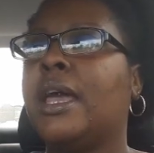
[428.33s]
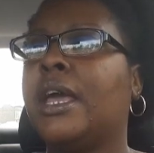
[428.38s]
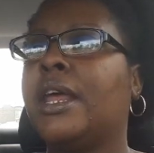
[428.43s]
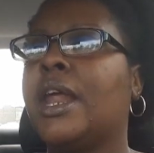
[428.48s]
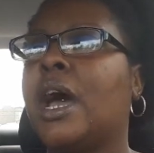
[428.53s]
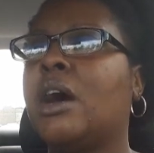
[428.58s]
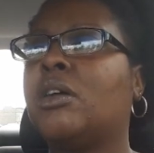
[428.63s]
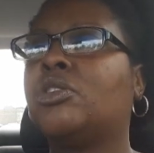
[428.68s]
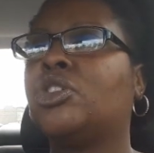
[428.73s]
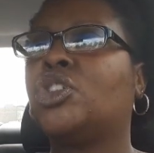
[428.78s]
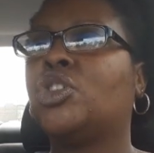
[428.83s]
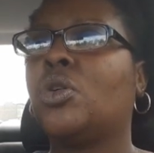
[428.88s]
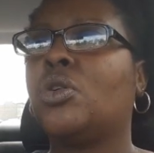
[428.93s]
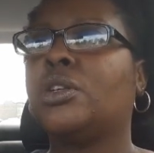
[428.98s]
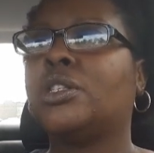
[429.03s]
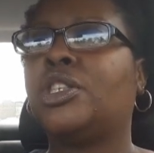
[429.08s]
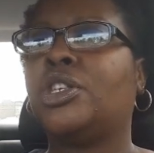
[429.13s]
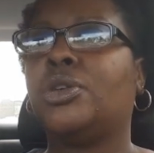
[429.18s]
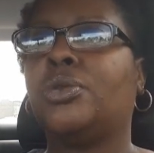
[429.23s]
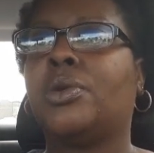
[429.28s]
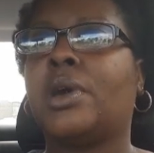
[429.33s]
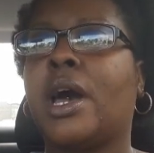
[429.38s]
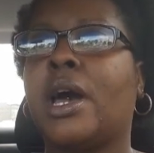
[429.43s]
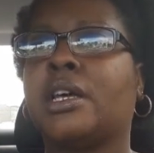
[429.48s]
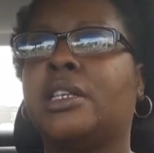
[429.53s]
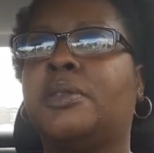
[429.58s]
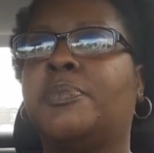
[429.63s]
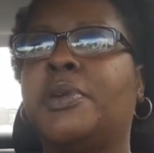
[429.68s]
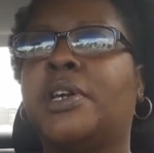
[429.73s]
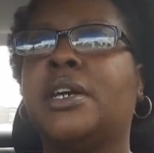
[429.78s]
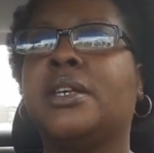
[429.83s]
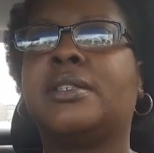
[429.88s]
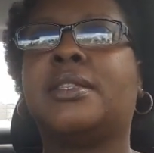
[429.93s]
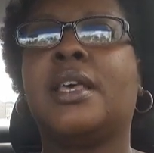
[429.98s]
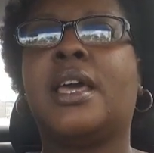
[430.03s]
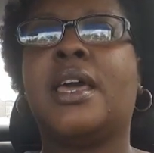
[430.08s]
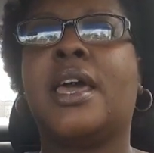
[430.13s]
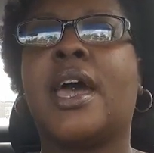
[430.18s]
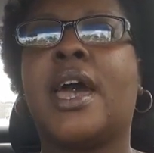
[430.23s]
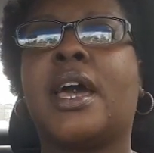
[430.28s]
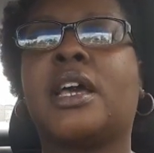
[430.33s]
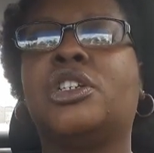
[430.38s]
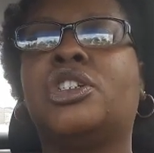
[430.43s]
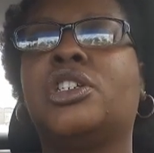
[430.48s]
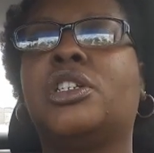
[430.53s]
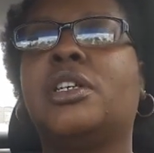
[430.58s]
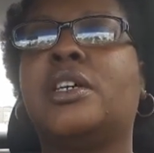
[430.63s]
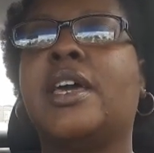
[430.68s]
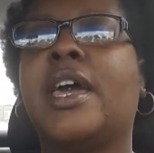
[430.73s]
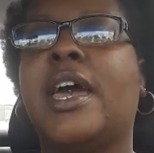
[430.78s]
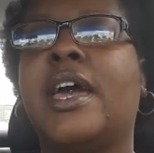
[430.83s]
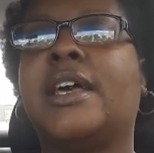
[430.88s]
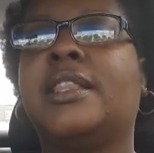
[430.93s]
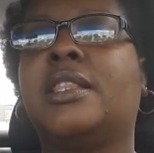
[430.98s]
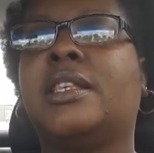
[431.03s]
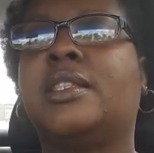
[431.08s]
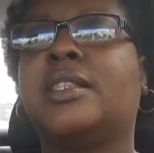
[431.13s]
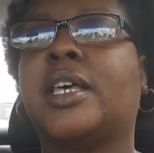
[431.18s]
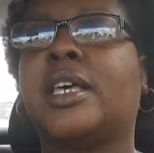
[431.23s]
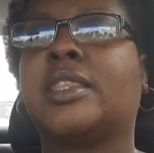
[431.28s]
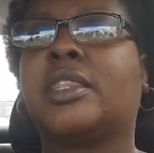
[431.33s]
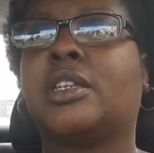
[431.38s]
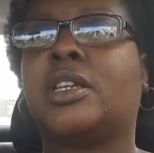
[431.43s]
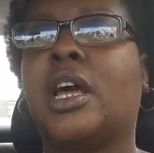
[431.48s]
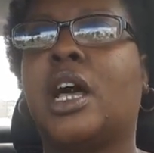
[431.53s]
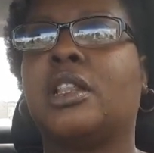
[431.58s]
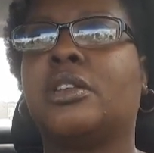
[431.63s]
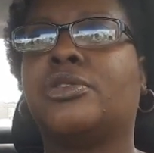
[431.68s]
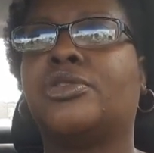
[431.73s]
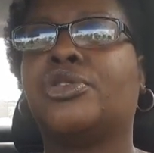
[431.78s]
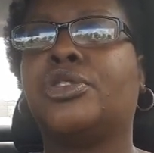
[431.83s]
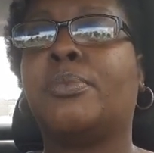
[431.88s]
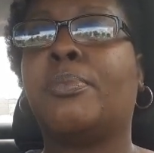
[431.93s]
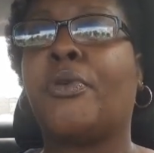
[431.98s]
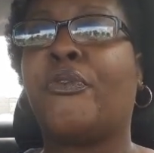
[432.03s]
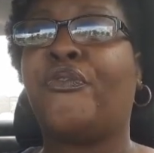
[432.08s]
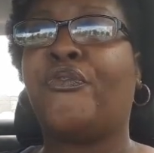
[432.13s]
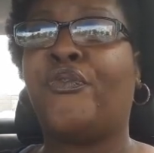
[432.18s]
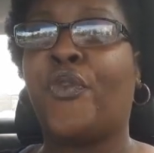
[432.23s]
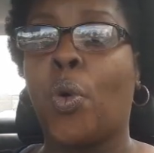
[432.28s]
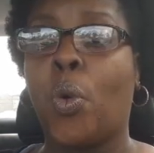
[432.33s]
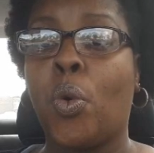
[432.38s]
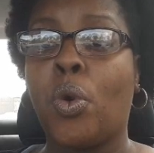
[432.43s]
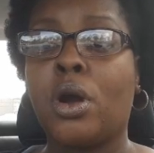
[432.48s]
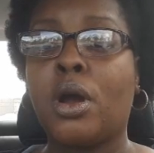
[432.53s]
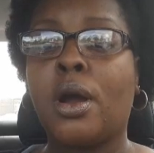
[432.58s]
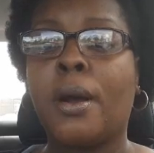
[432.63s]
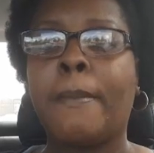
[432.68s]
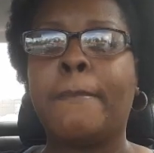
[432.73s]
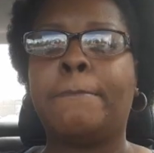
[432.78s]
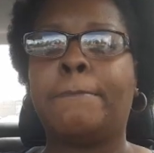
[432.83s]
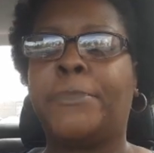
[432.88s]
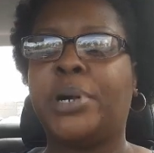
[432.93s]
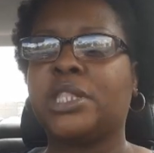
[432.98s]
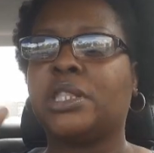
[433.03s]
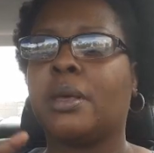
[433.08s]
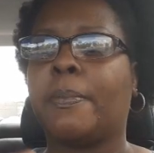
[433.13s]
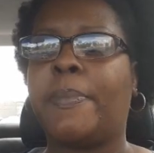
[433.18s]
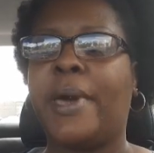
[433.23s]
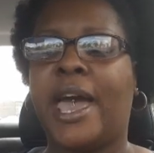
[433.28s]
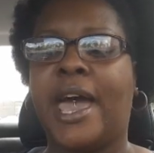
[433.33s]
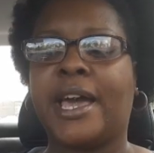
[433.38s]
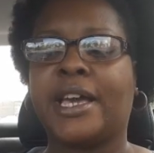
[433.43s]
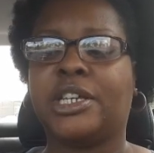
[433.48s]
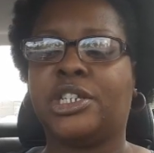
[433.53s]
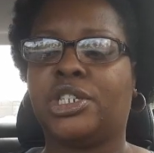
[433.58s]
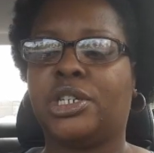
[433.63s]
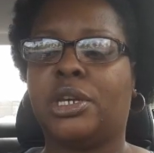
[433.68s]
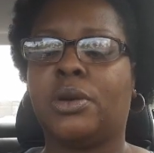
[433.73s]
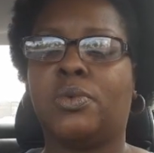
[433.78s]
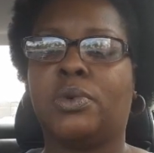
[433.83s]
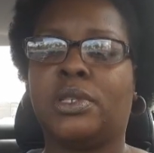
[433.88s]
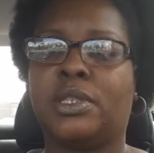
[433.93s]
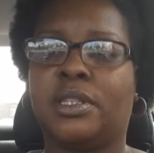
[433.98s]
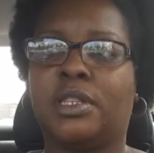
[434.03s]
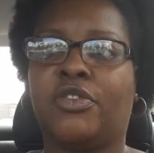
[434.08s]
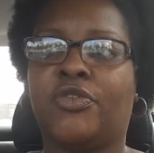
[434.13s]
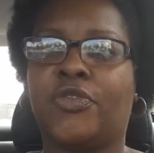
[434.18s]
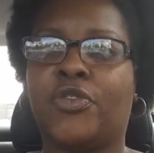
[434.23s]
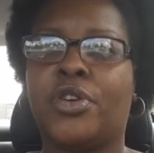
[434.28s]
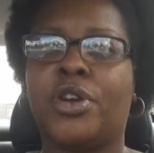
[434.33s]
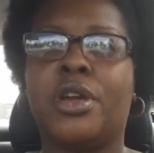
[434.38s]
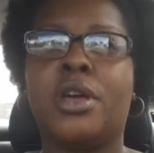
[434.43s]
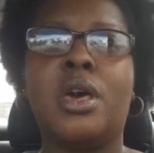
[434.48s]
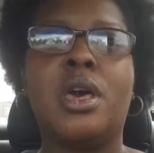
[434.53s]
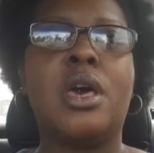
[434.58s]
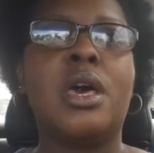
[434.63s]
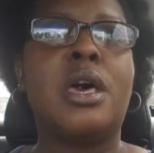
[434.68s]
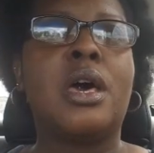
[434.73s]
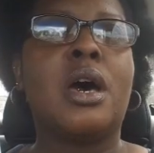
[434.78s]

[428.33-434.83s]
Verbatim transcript: And I'll show it to you guys because they actually had this at the Dollar Tree before, but the packaging was different.